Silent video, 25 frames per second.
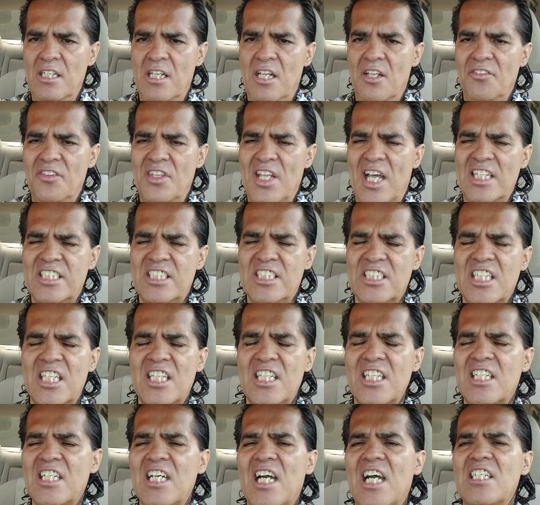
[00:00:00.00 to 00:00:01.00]
That's the
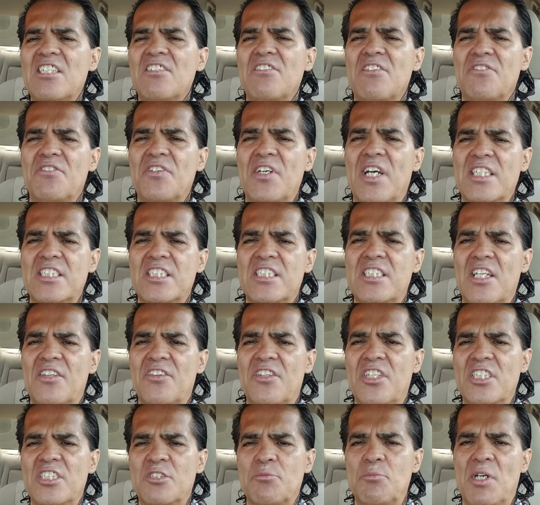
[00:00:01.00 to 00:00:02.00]
kind of effects that
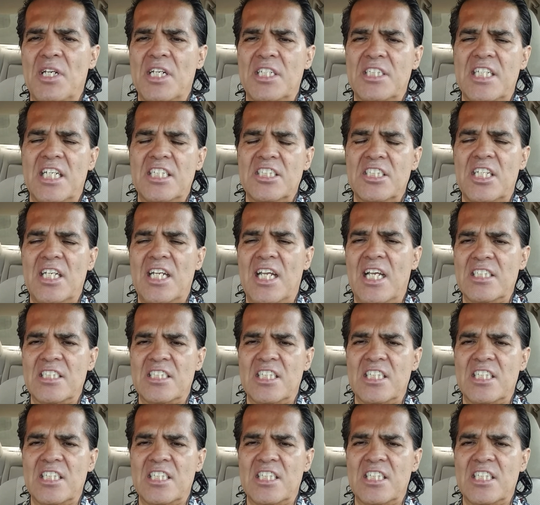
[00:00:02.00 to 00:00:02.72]
this meditation has.